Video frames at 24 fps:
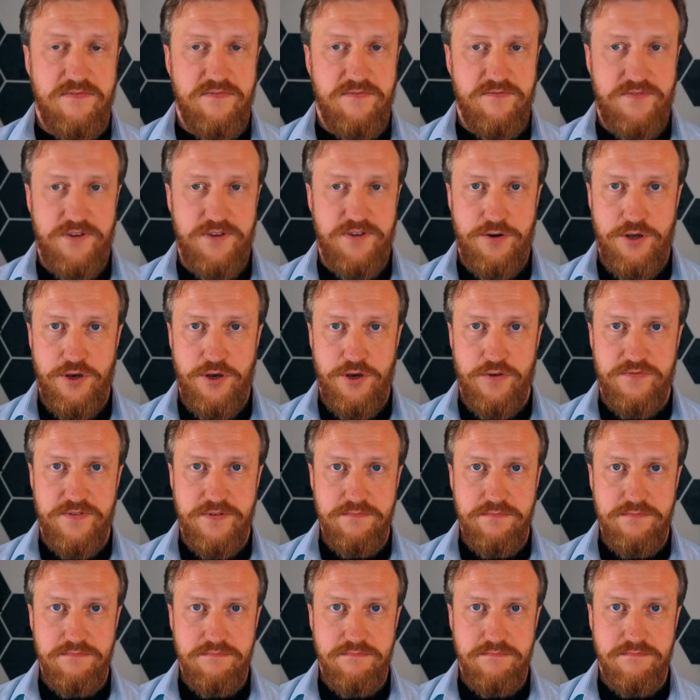very
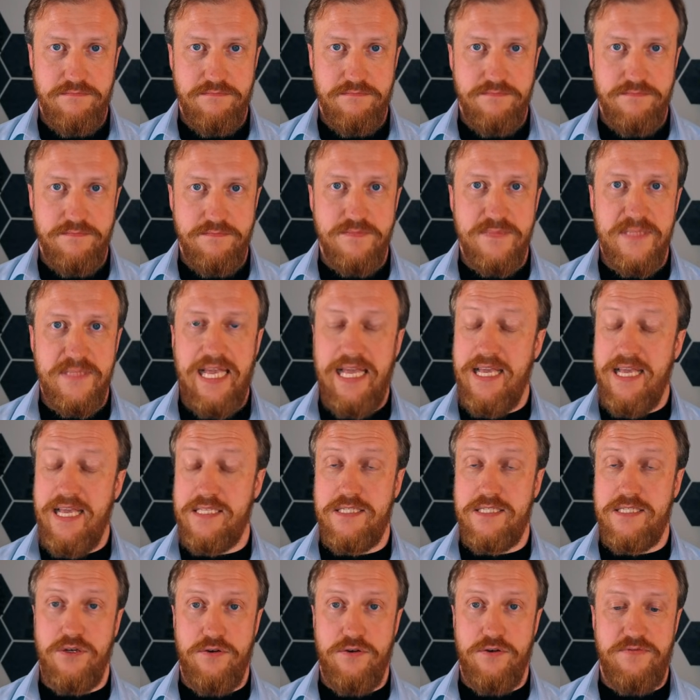often
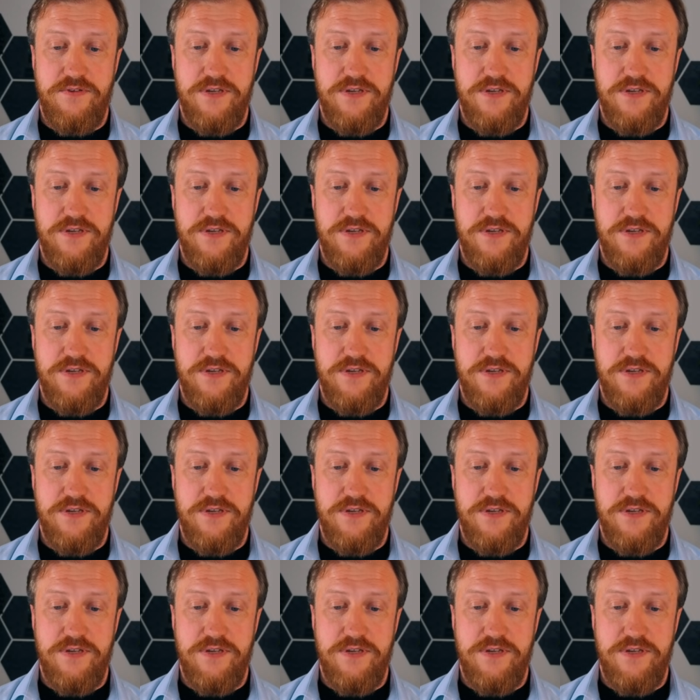as